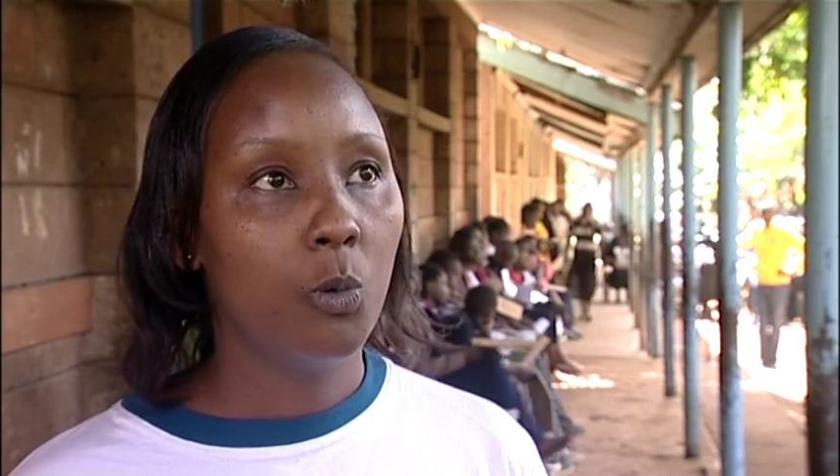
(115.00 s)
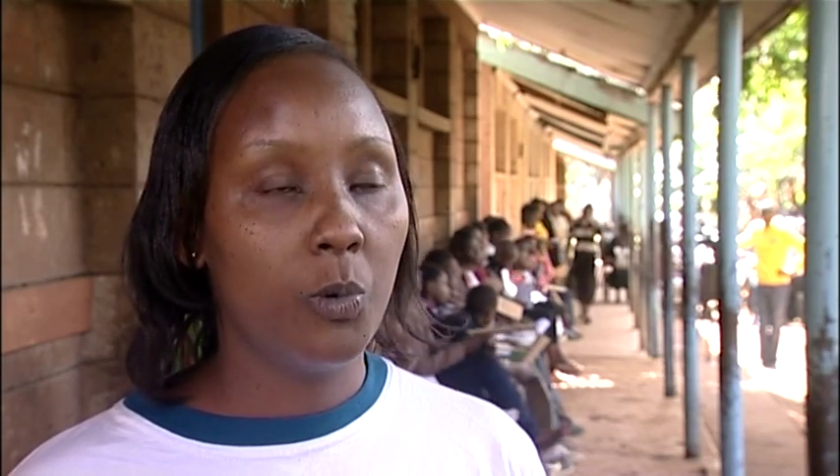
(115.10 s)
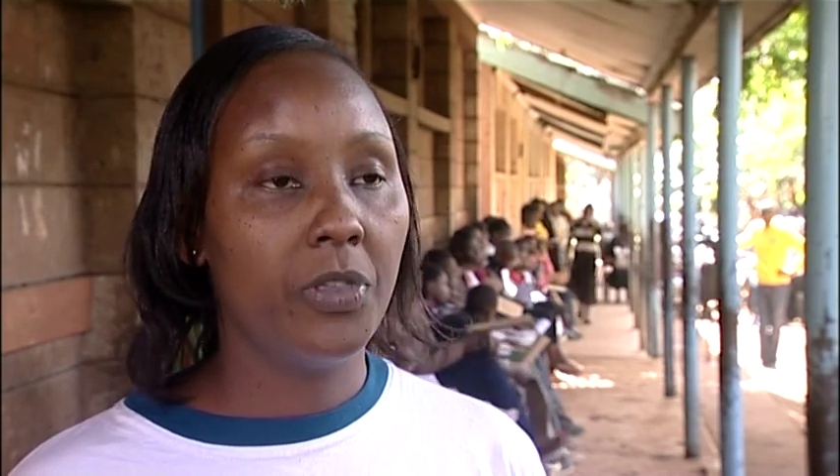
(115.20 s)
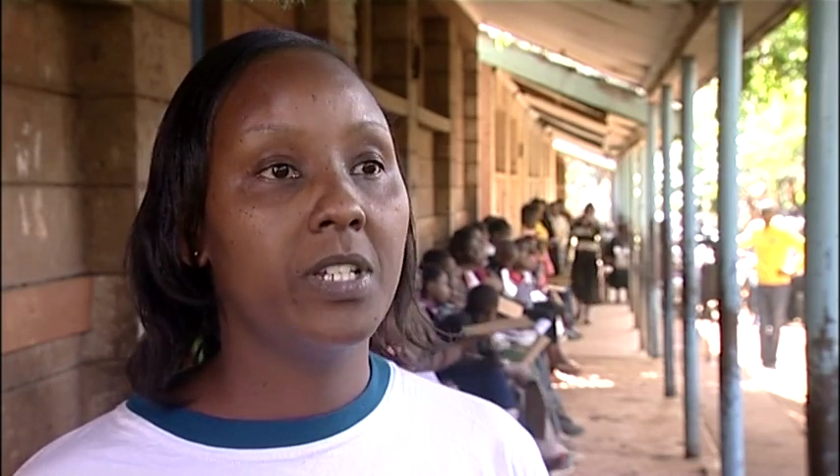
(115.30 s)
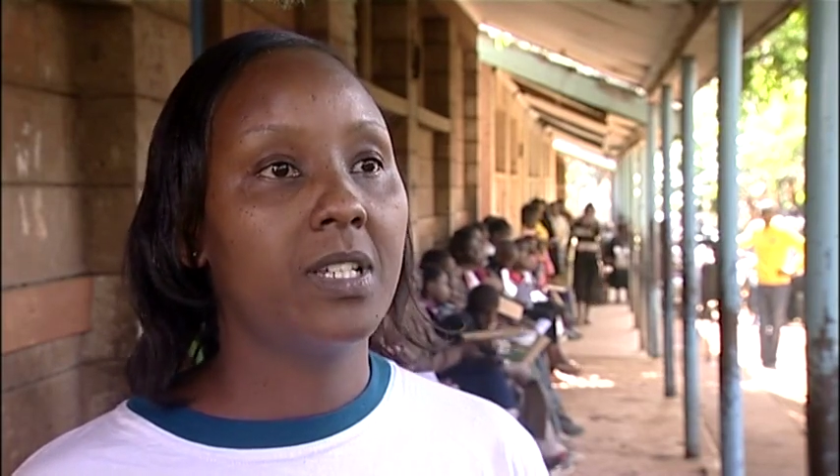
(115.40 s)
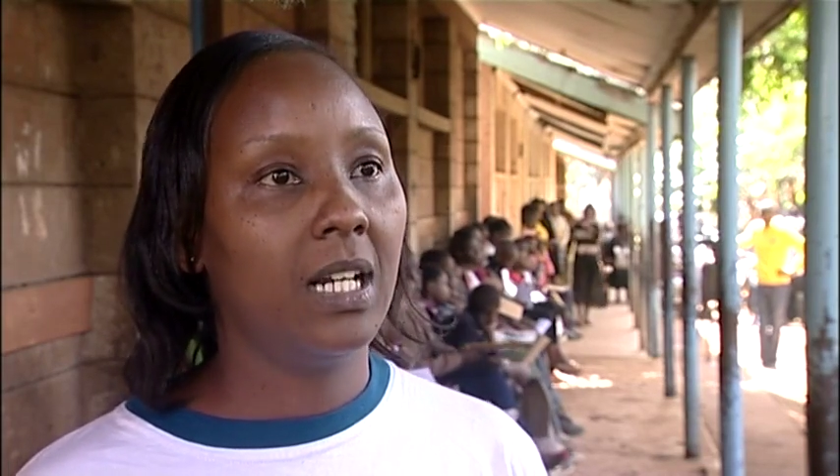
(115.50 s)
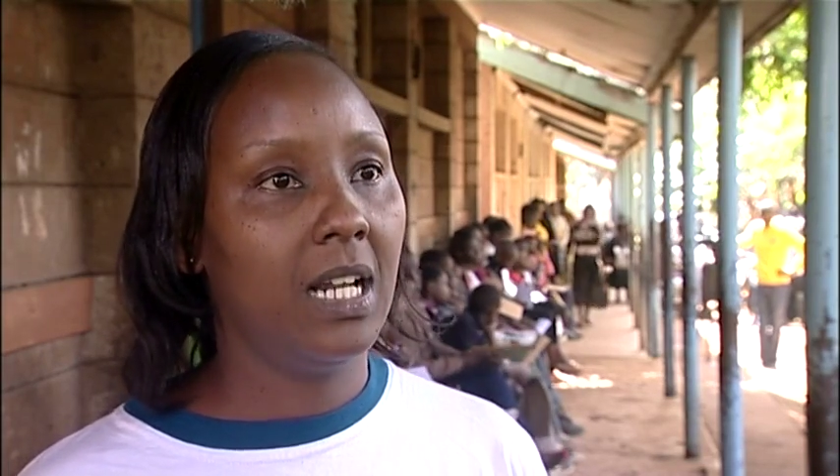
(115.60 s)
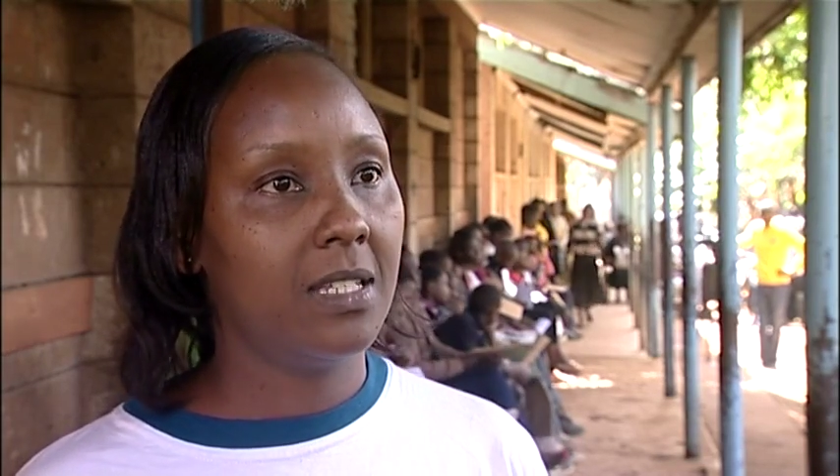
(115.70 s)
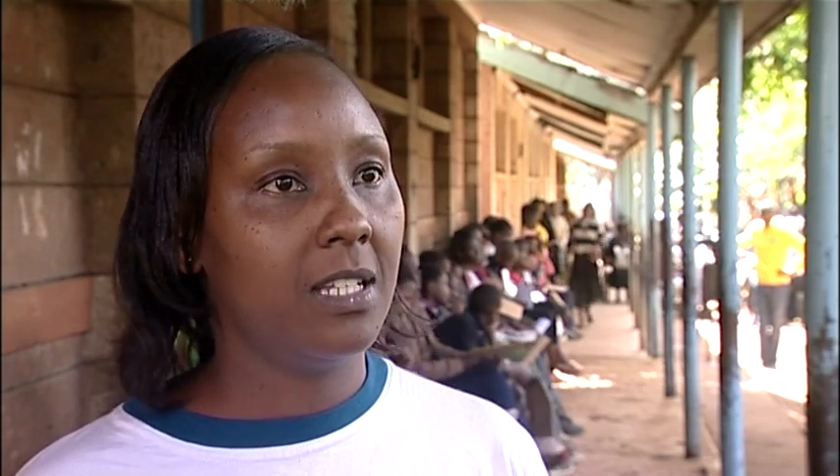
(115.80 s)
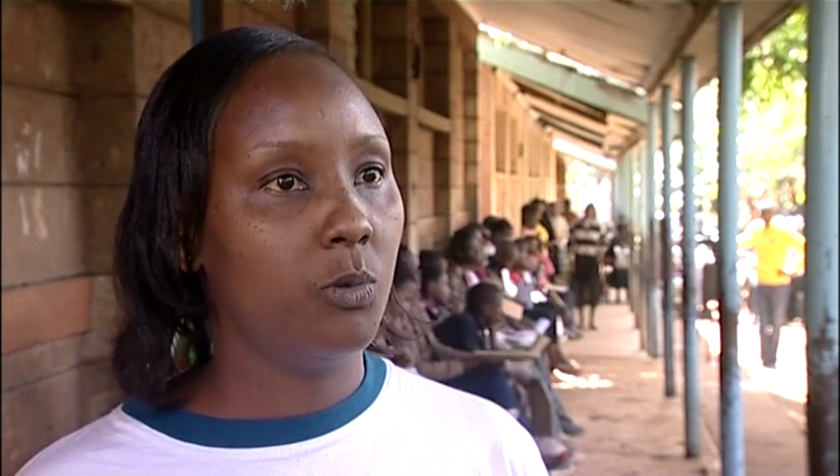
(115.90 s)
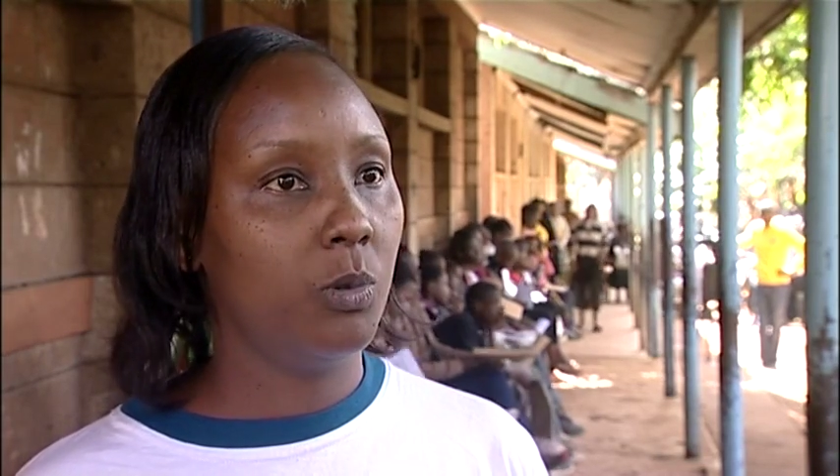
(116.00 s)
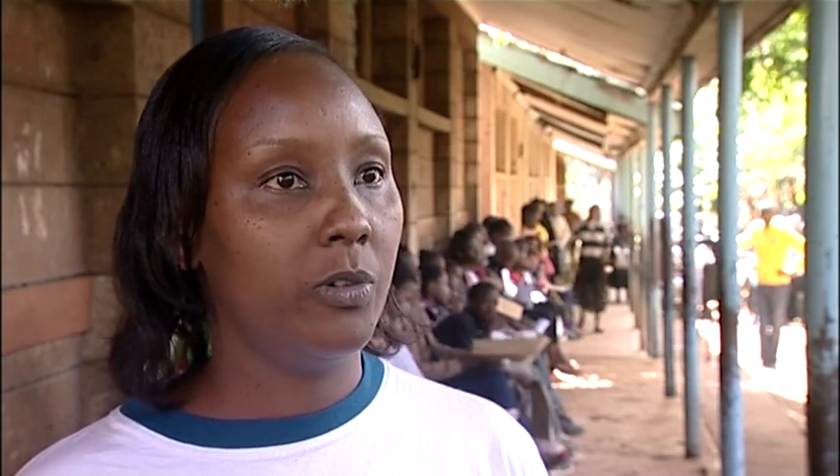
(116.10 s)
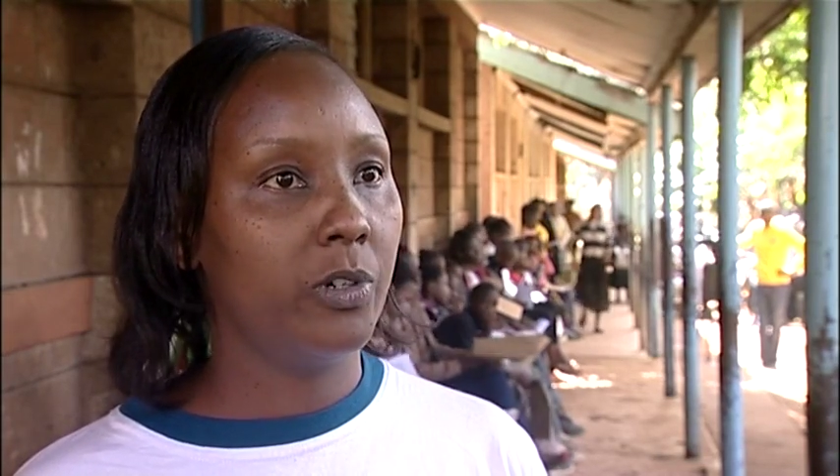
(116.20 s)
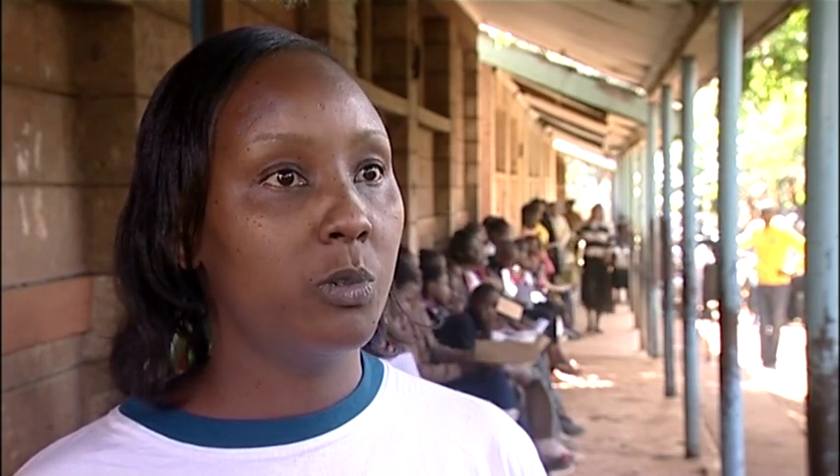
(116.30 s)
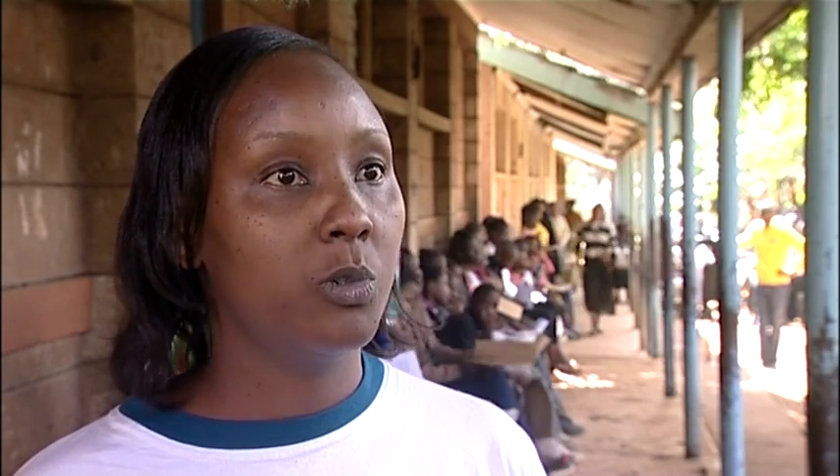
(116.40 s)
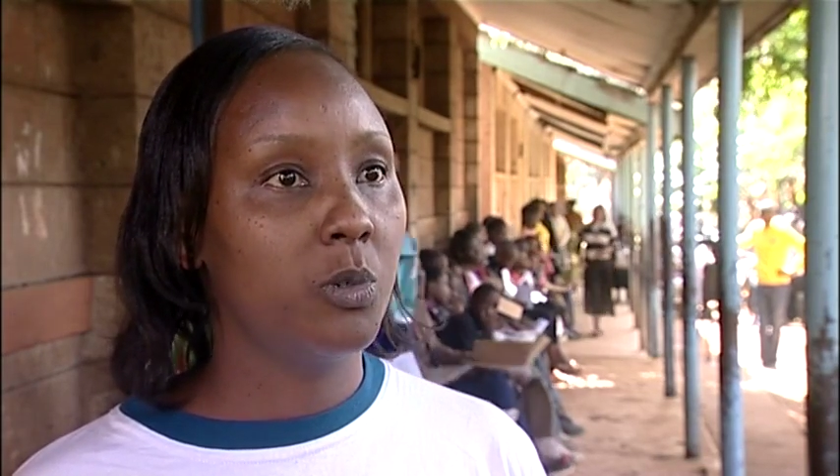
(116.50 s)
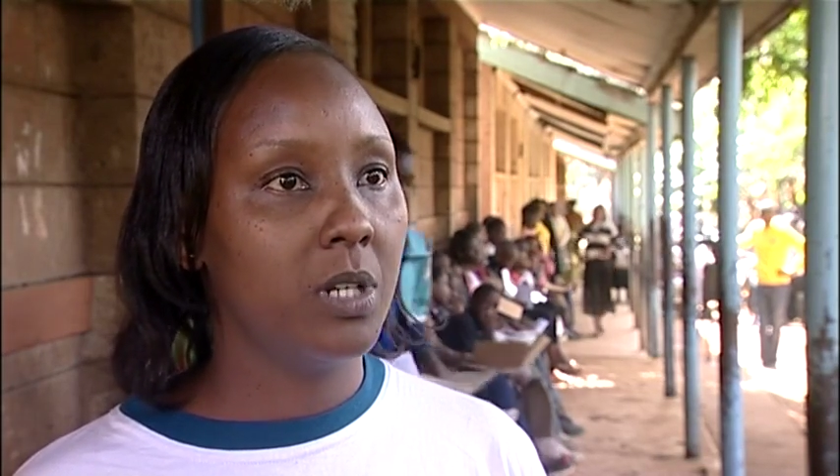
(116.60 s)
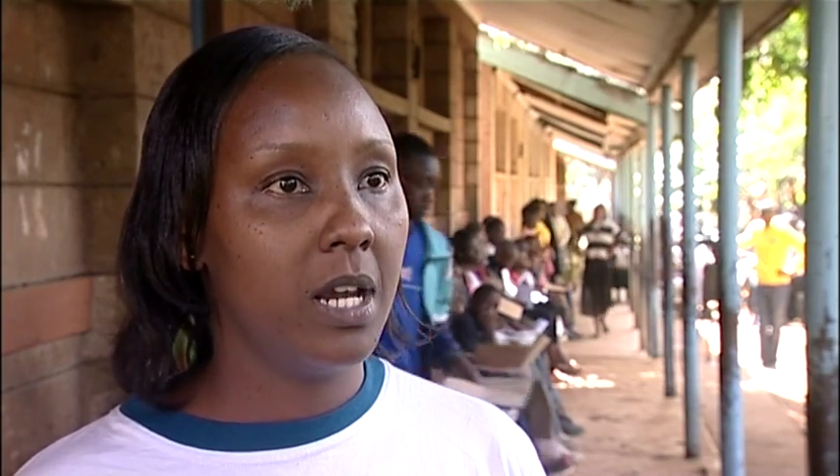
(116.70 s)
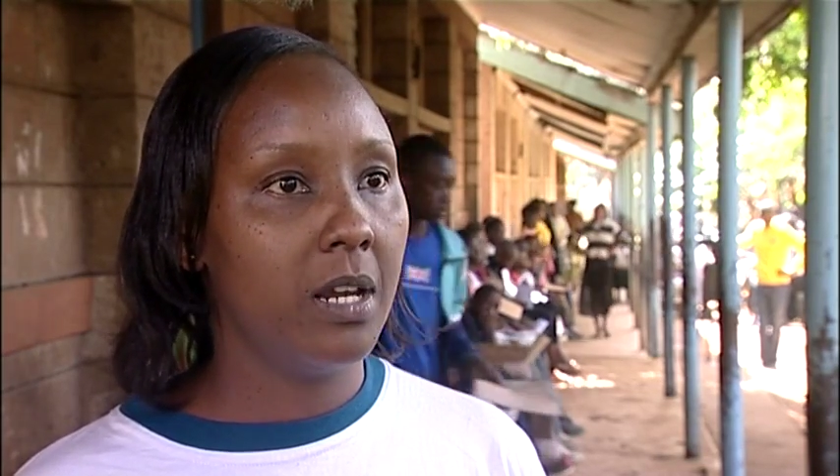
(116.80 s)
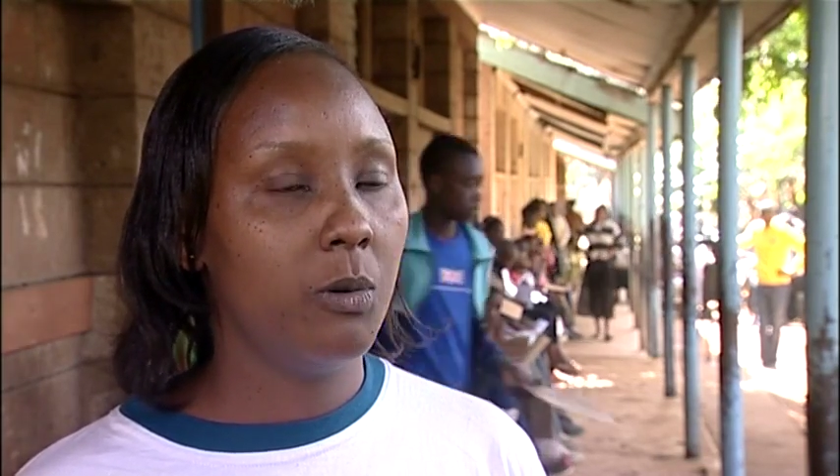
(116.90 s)
with this class that we will recruit
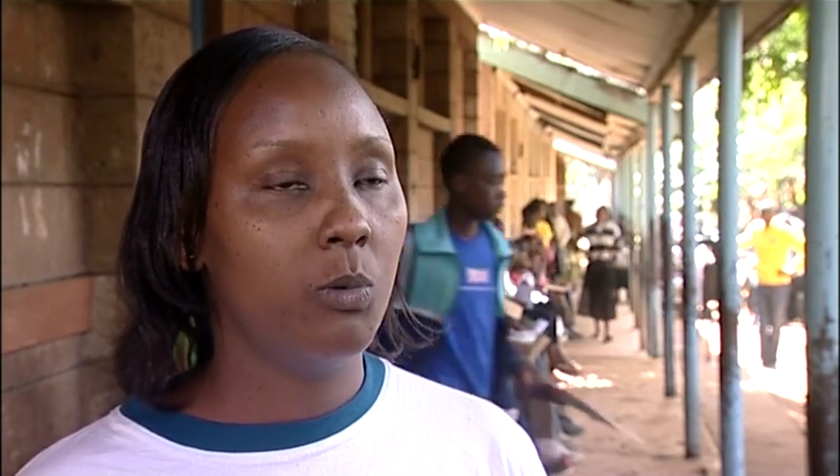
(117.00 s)
today,